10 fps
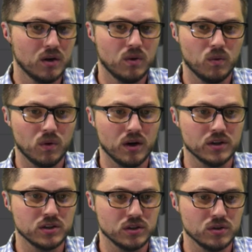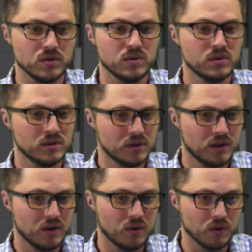1 or 2
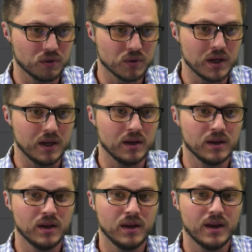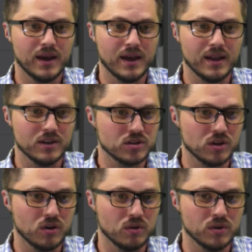or 3, and there's
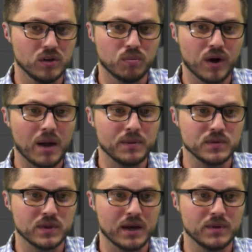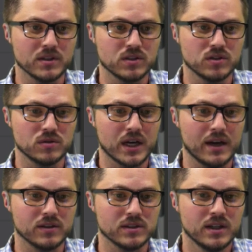no problems with that because there's no
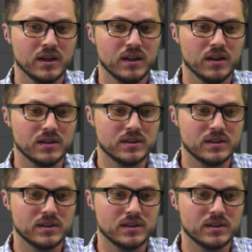titles. But